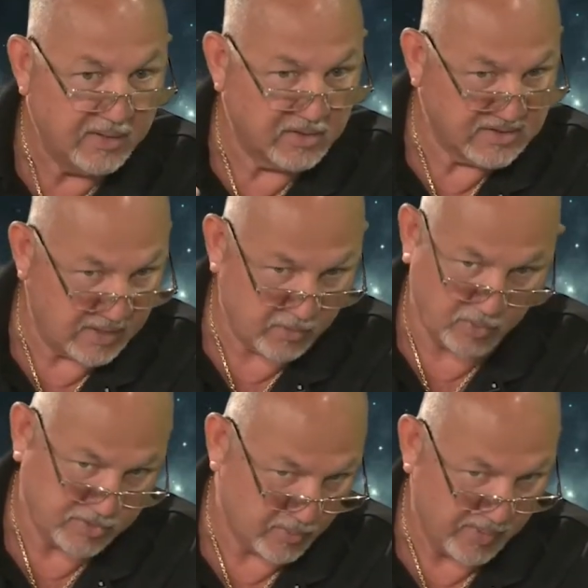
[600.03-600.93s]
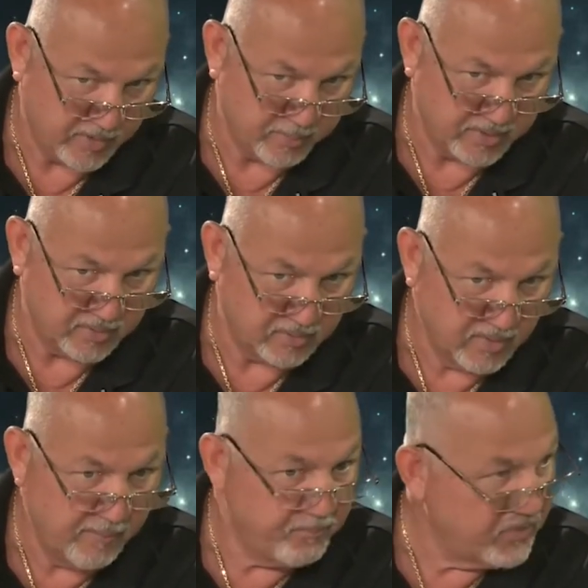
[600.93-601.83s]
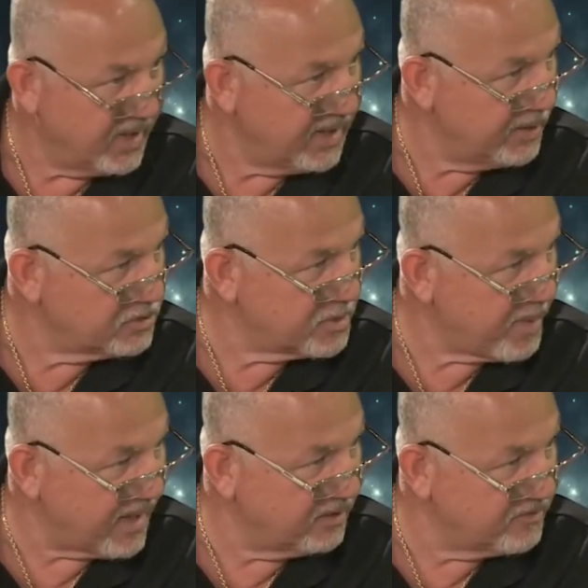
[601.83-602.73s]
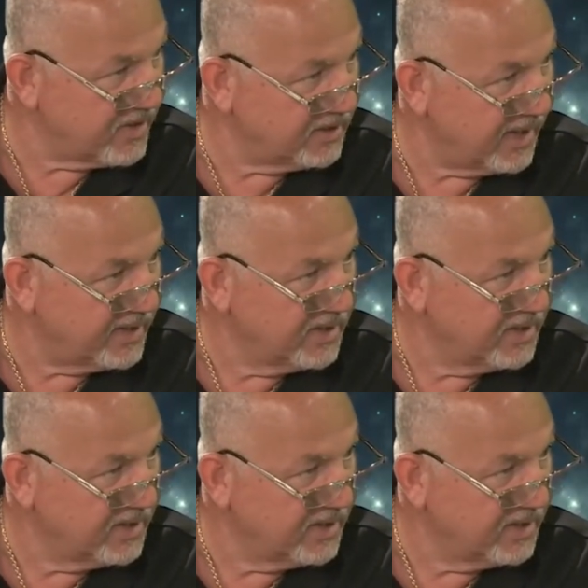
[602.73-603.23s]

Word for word: because that oh, was a weather balloon. Mm. It was a Battle of L.A. Right,